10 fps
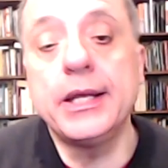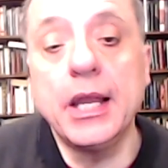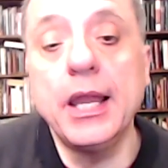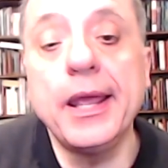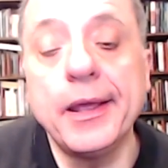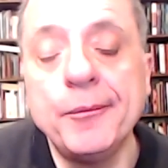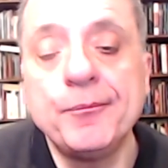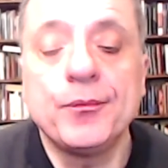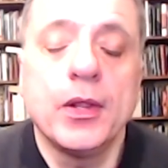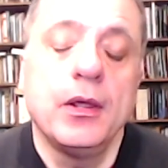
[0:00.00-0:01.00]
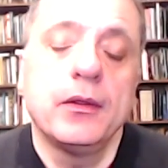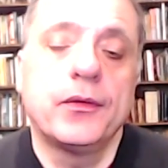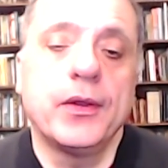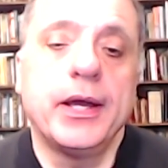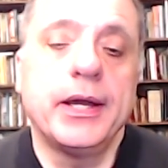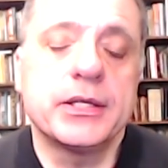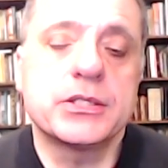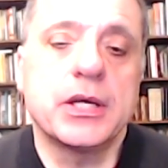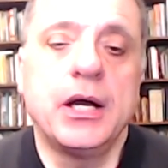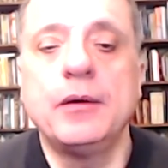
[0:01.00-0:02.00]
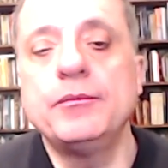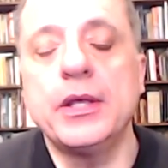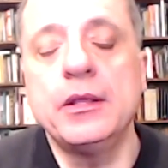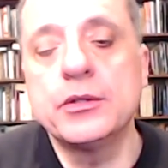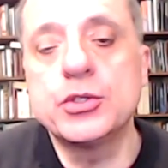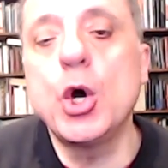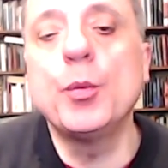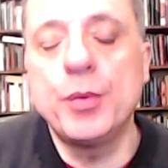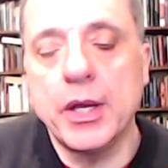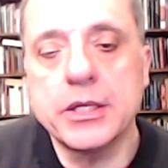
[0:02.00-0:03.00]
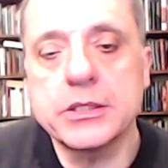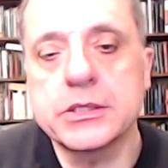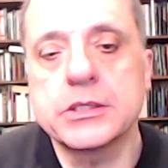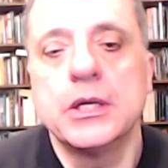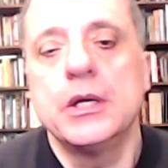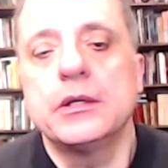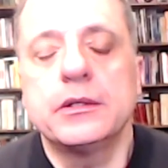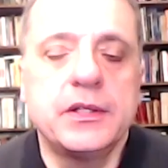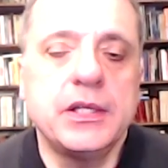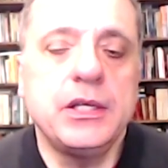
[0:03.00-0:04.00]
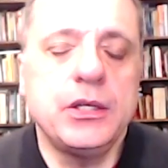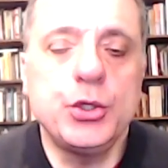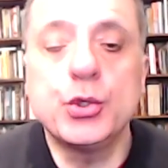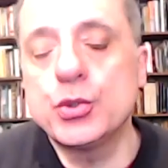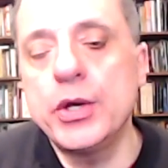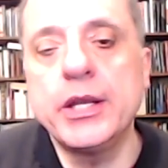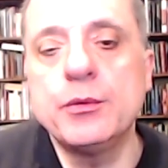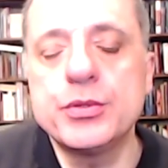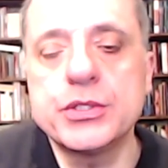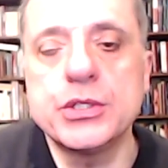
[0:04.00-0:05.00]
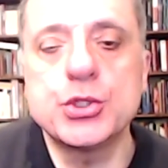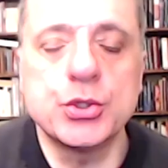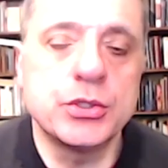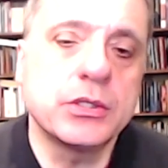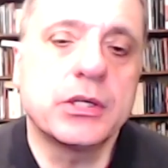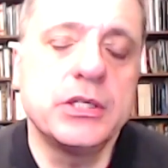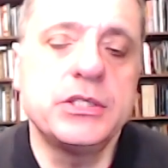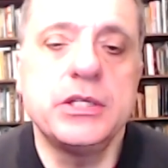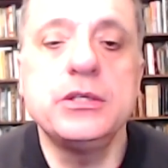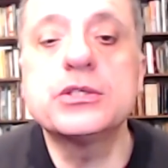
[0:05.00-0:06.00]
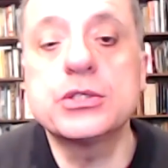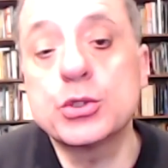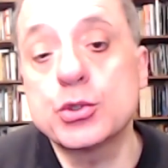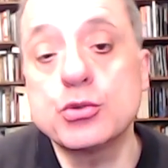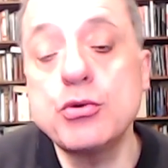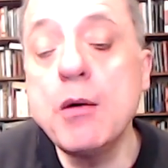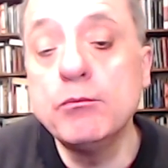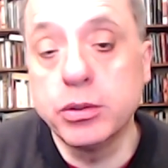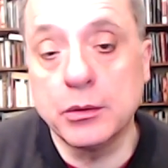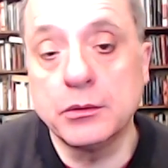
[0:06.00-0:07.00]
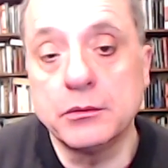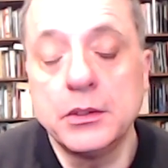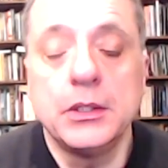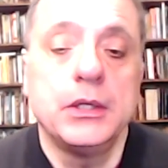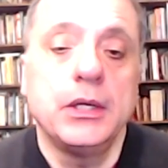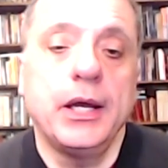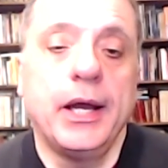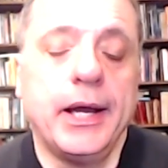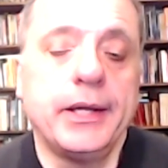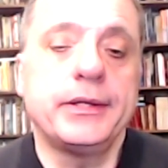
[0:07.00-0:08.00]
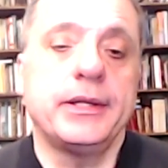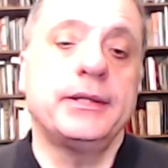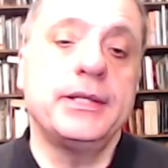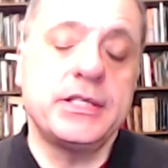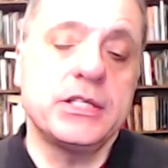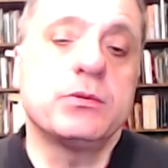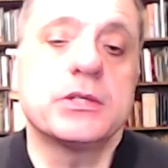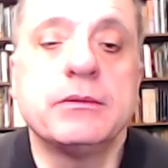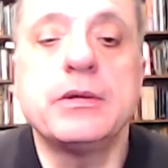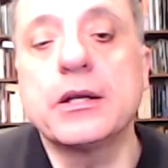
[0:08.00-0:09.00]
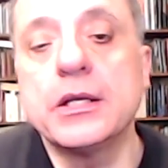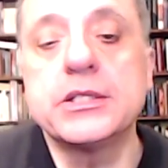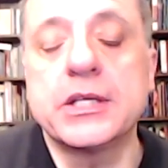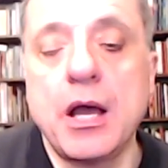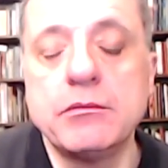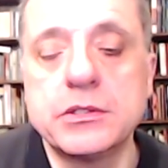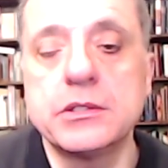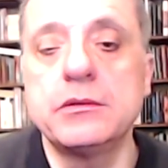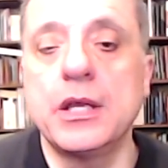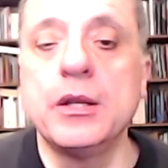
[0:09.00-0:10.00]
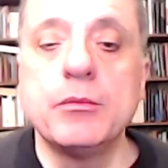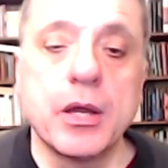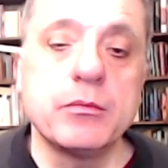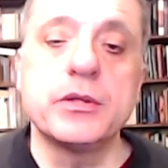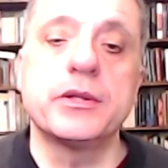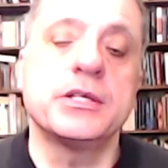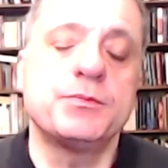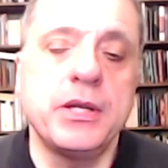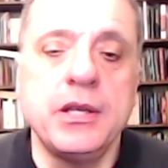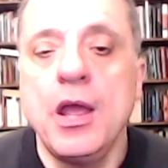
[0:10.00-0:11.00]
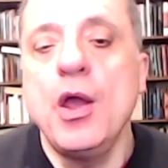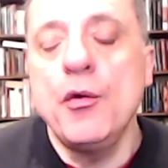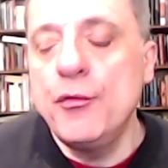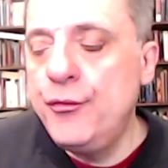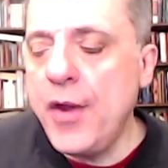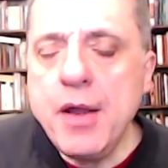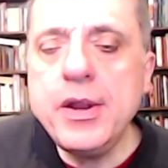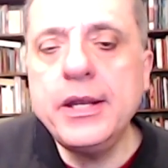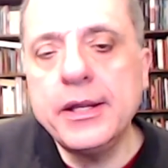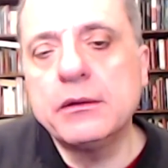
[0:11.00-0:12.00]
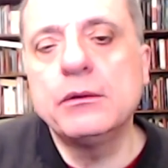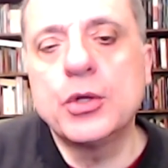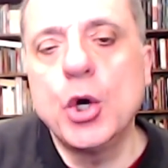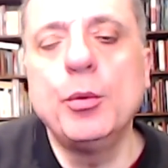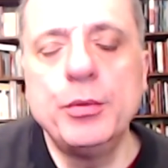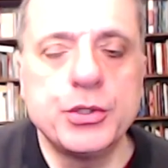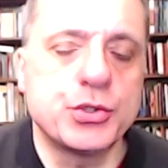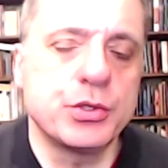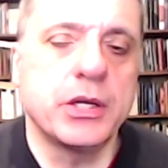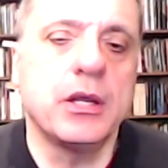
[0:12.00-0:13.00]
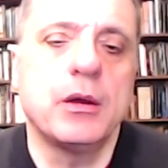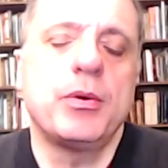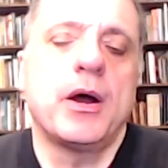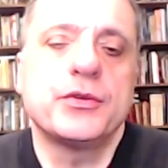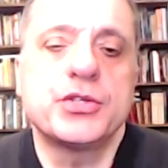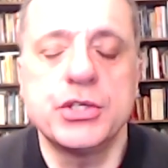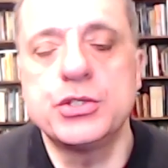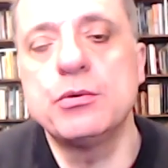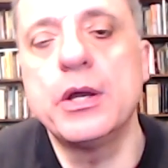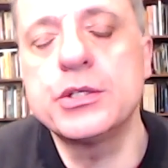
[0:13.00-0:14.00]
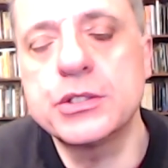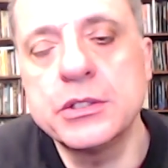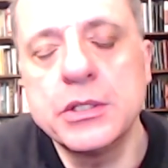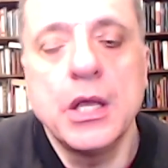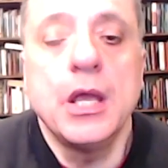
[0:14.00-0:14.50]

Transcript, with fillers: clear that in the Donbass, the Ukrainian position continues to crumble. And this is what I'm now going to come to in a moment. There's been very little commentary about the situation